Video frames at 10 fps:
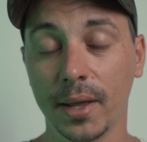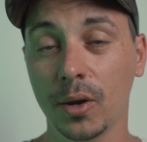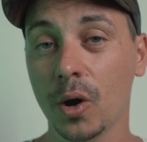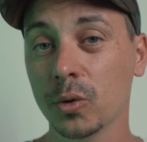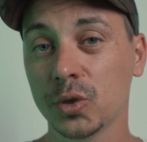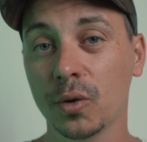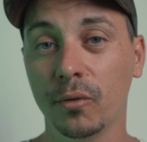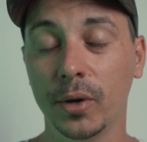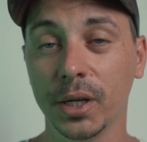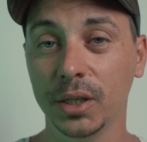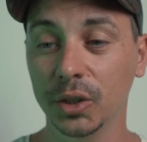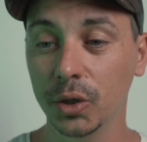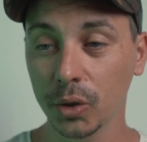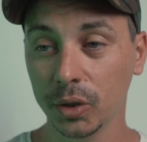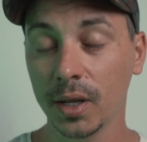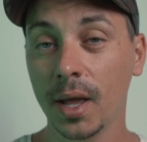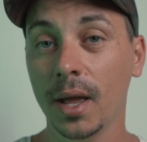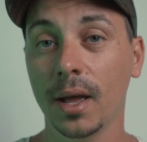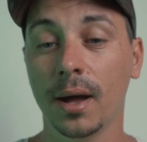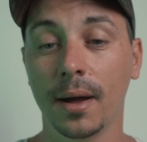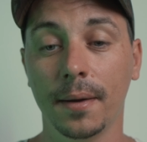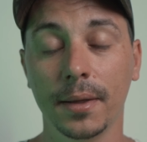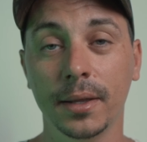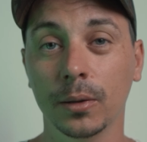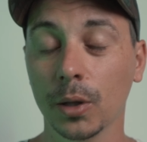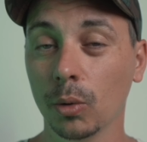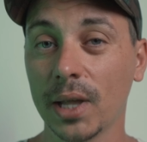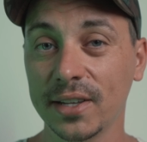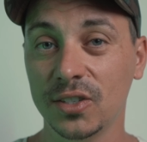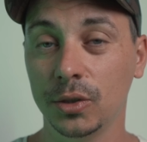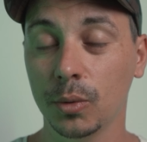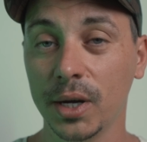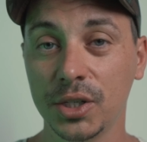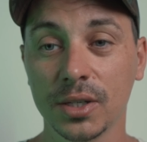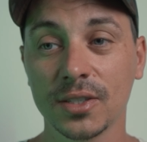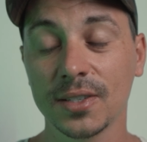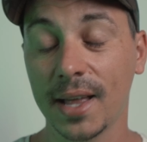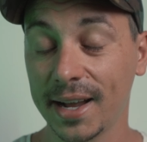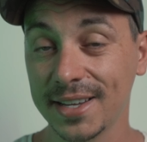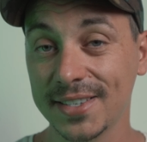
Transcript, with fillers: and also very good uh, in low light situations. Like I